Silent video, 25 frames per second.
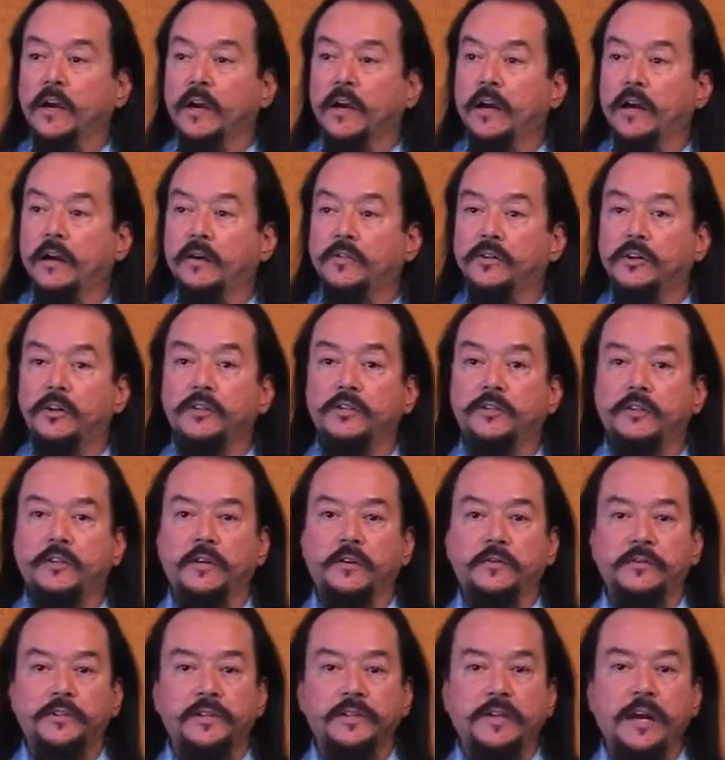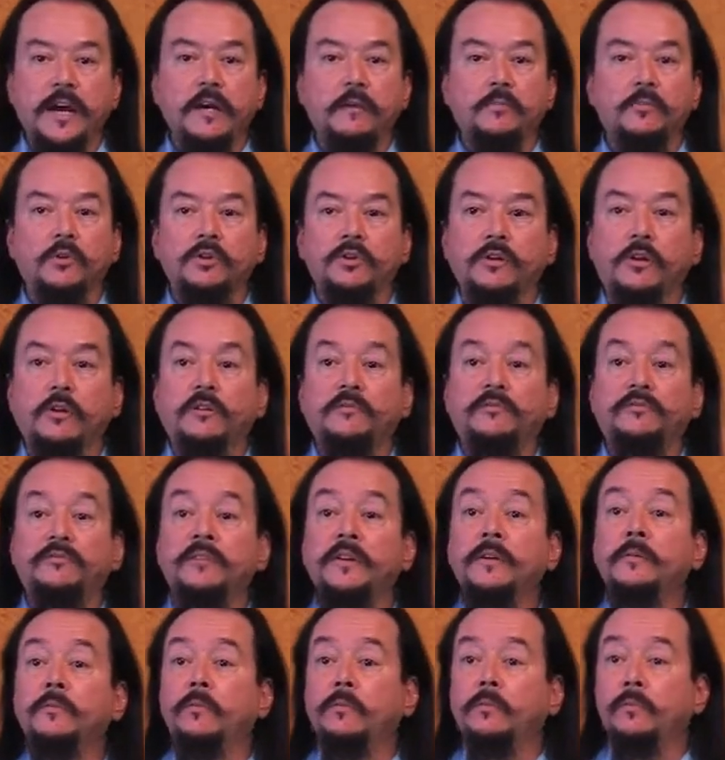There's these animals called
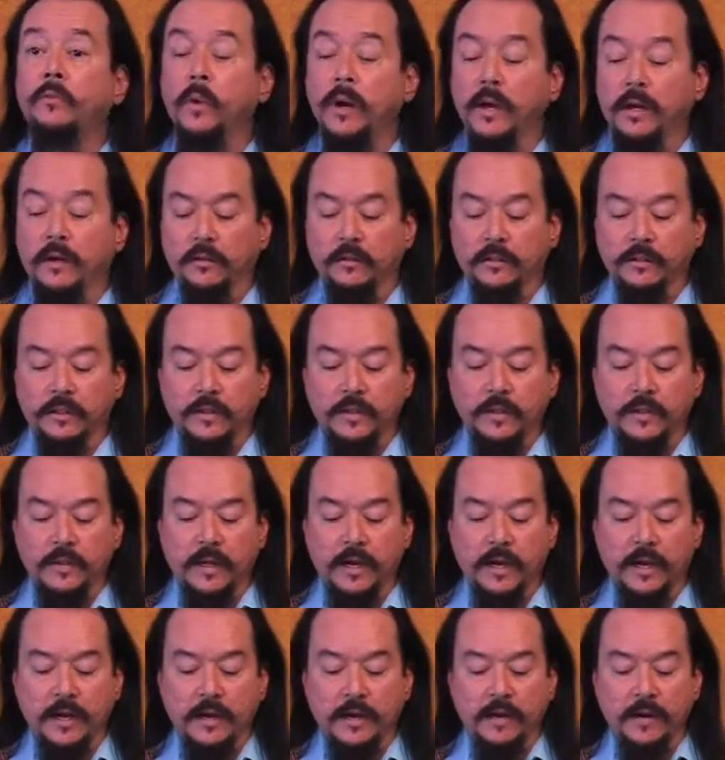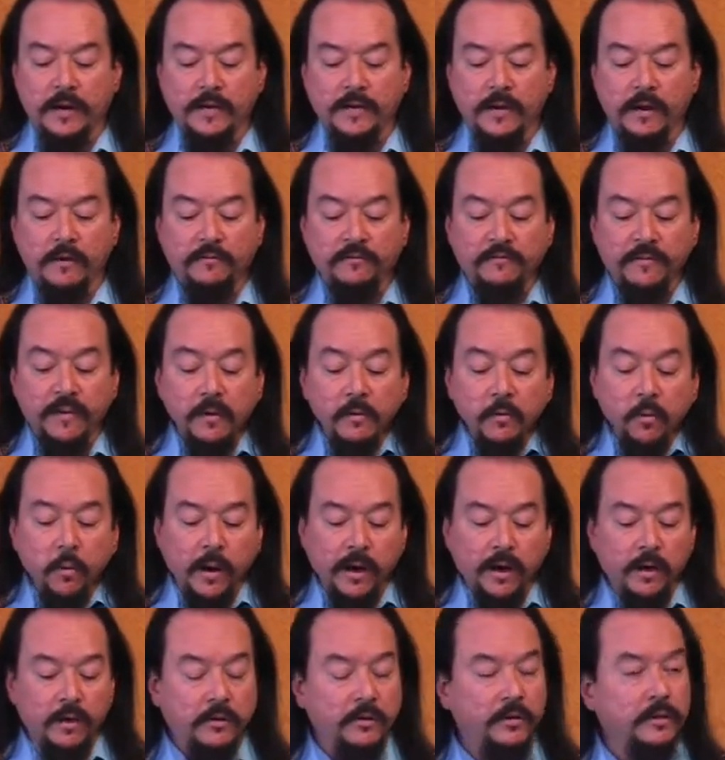fin whales. Now, fin
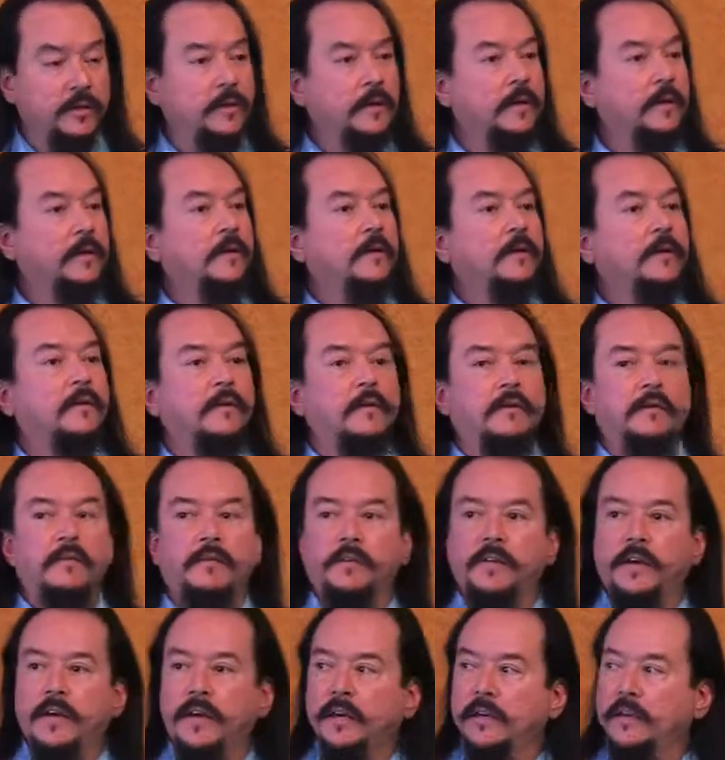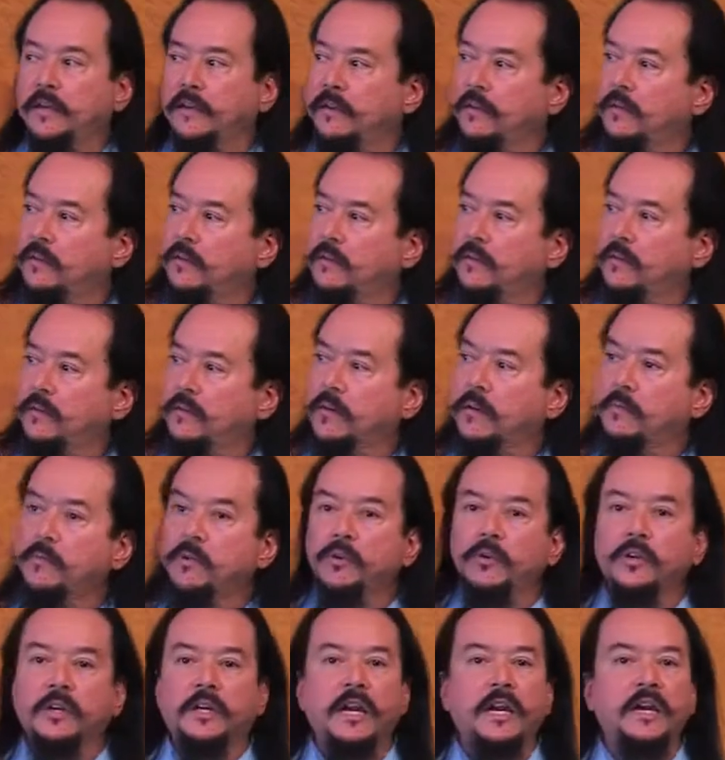whales, they
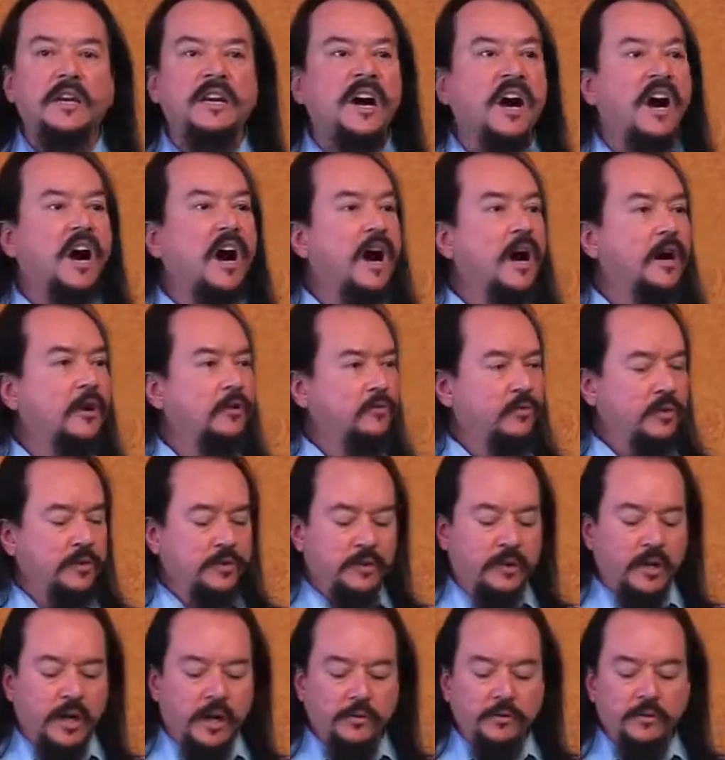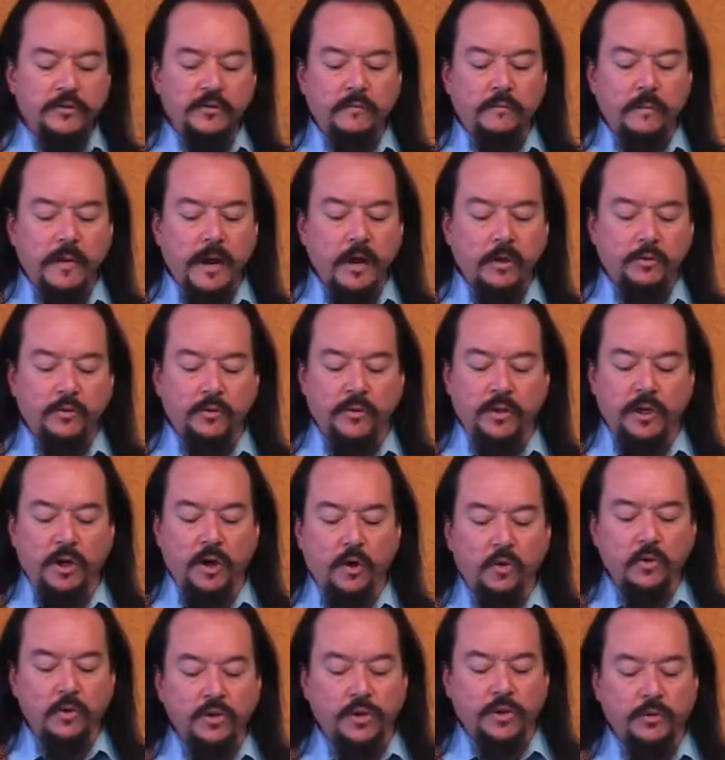communicate hundreds and hundreds of miles through the
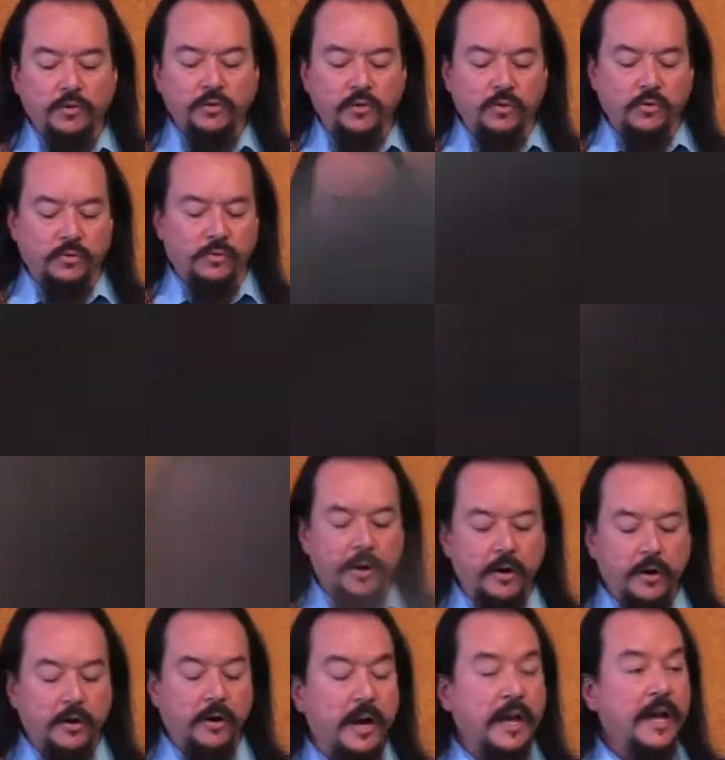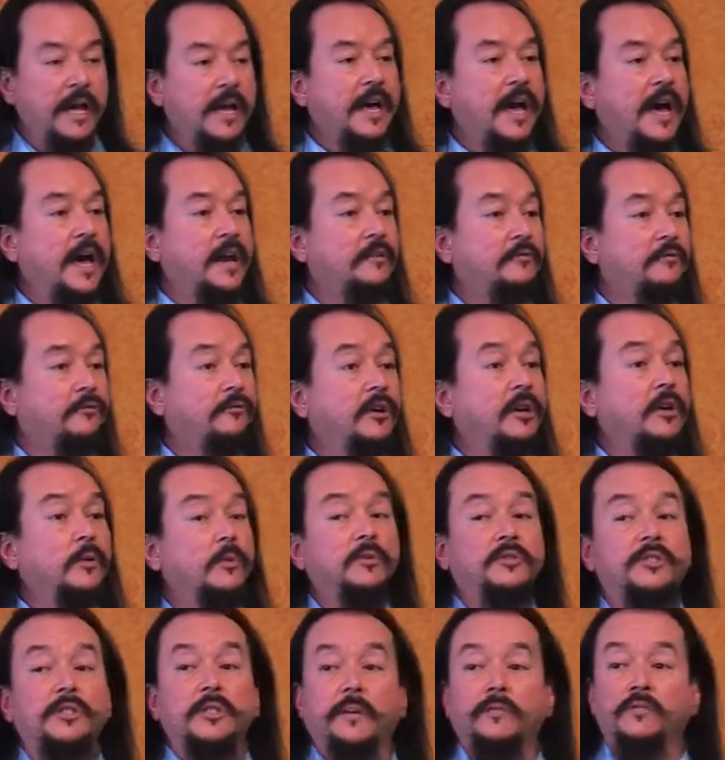ocean, through the water, at a
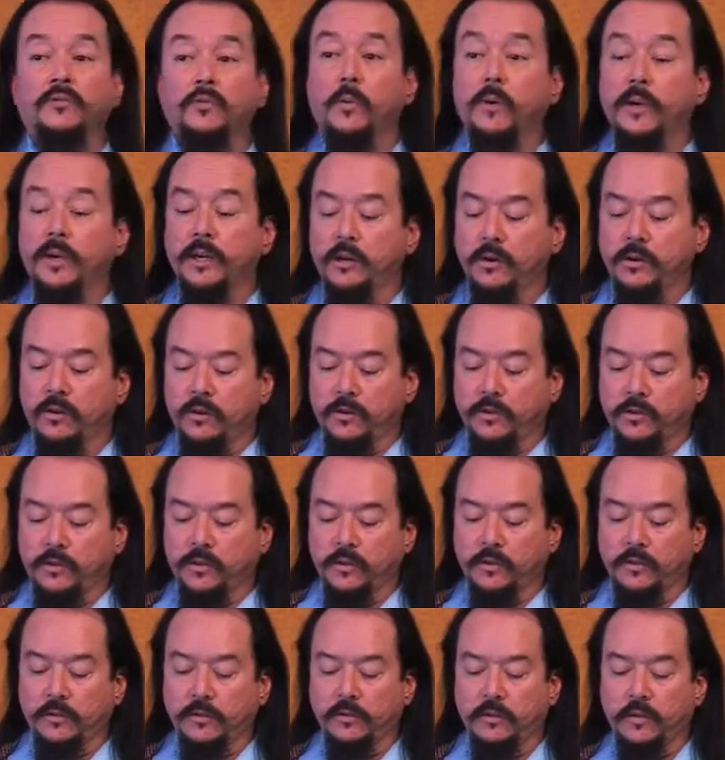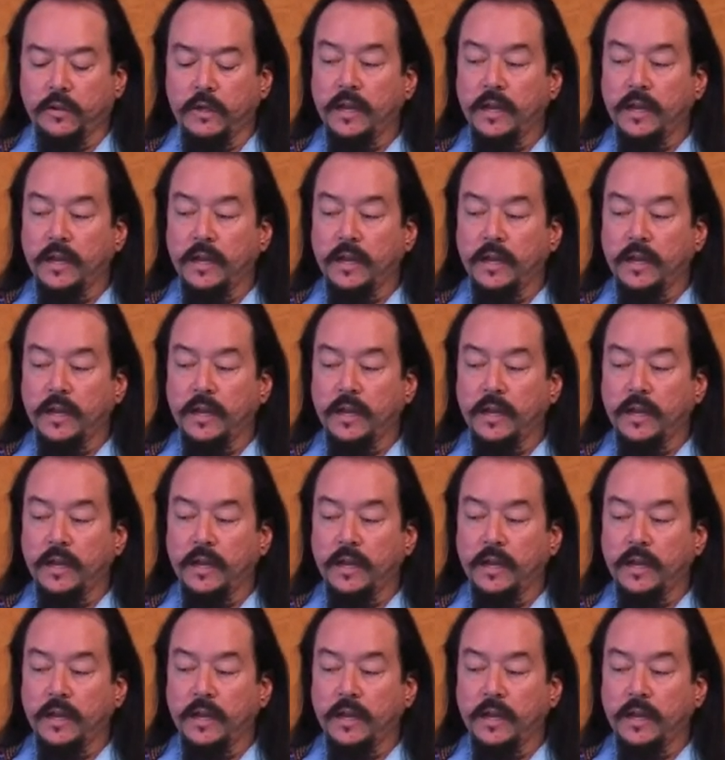frequency of 20 hertz.